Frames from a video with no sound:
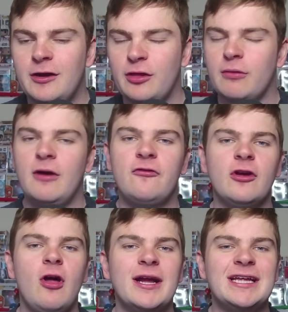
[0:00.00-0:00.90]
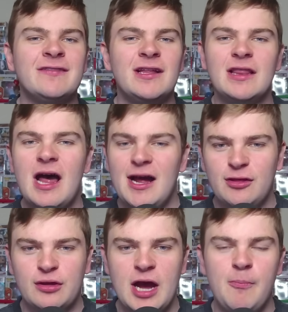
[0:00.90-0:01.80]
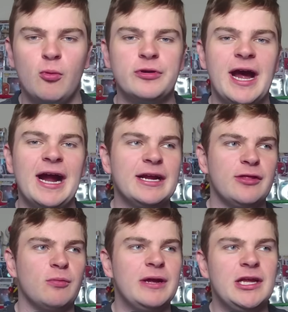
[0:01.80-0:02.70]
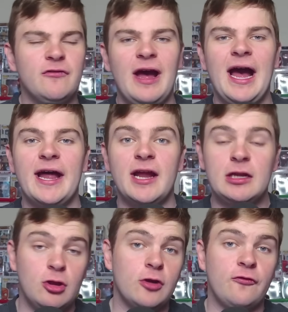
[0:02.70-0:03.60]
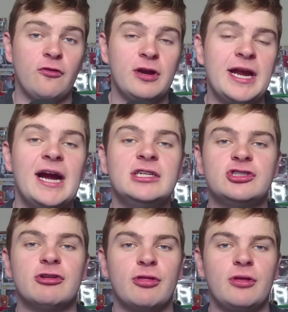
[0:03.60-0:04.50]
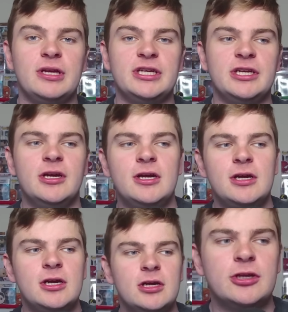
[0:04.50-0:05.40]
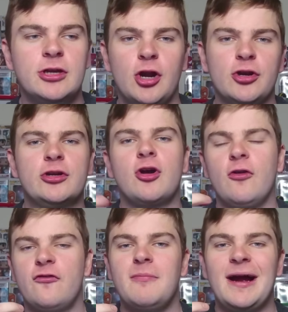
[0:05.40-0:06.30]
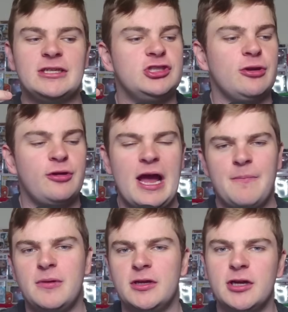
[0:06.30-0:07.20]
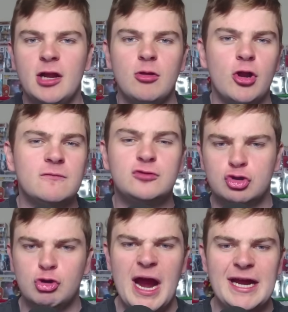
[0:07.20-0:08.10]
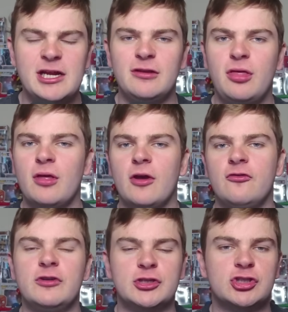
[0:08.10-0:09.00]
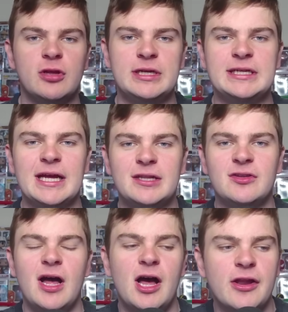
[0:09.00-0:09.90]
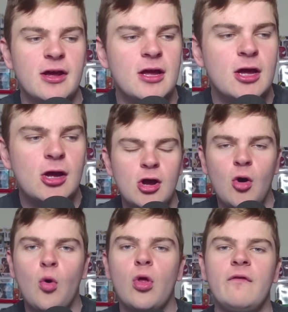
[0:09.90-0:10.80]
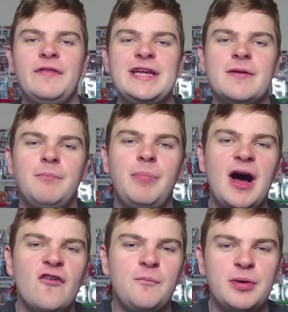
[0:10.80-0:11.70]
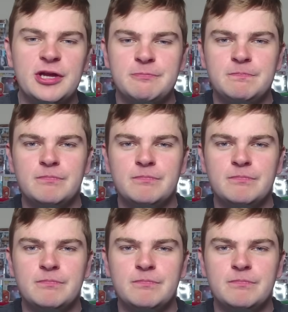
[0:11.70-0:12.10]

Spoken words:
So I feel like in the last couple of days, we have had a lot of free agency, confirmations happen, a lot of trades officially get done, all of the above, but